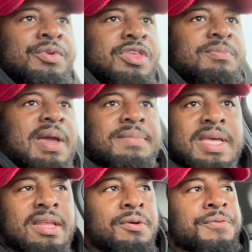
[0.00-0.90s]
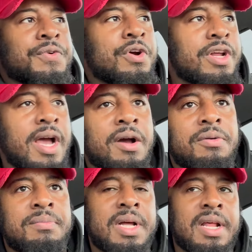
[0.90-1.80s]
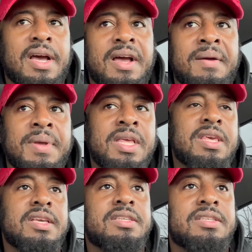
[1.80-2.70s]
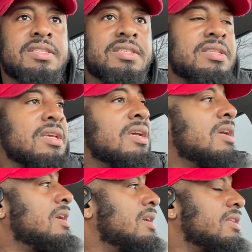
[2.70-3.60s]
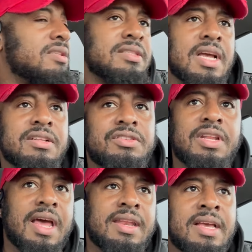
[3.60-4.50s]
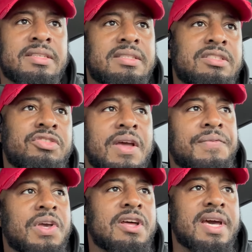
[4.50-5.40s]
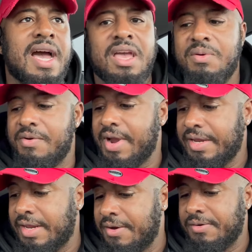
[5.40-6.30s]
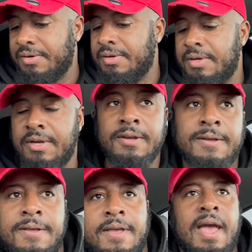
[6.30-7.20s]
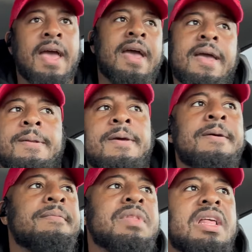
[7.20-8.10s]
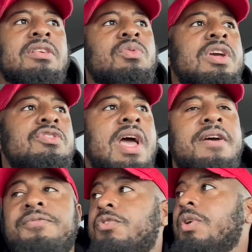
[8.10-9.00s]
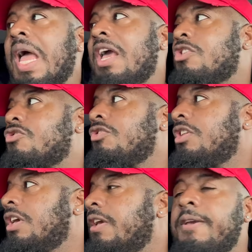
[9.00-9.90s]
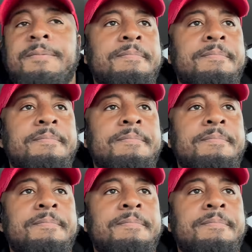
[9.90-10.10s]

which might be a little further out, but um, it just tells you that there's traffic on the highway right now. And that is why you have to actually